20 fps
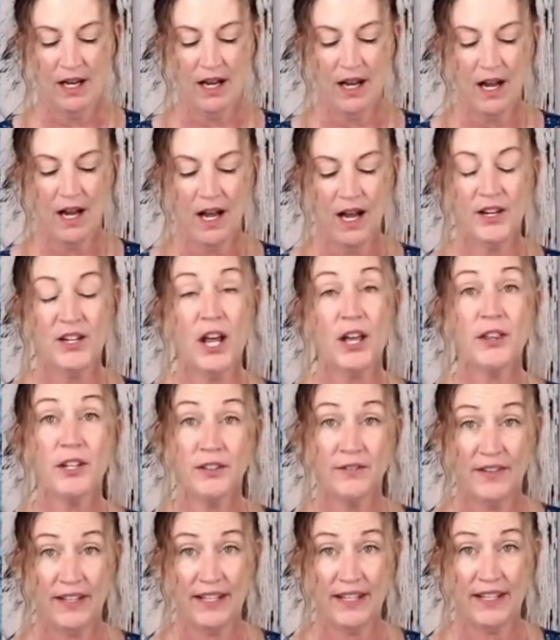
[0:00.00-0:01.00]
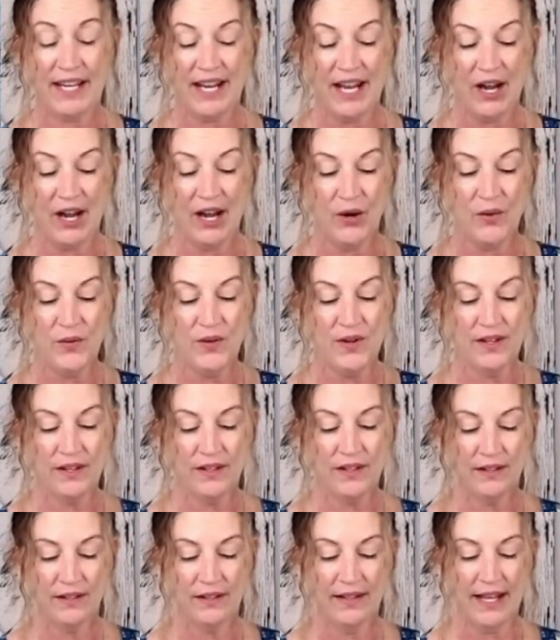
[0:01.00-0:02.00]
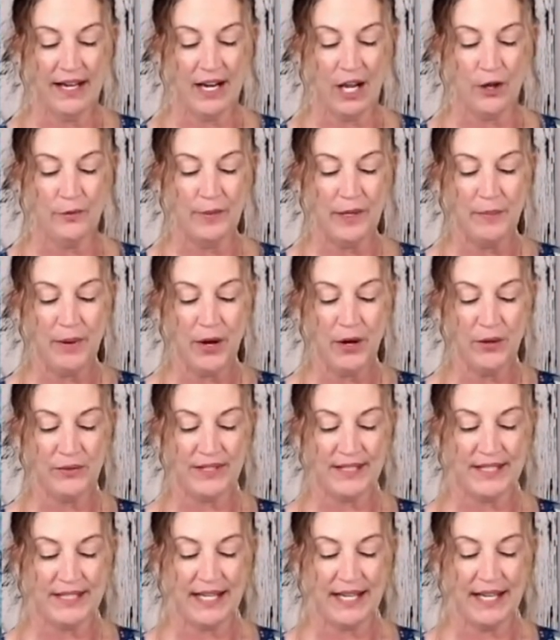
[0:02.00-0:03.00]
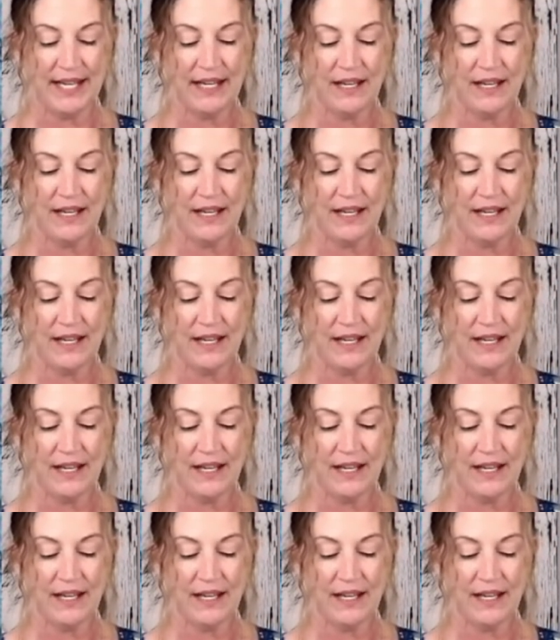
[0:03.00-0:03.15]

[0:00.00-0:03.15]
Another video that I'll be posting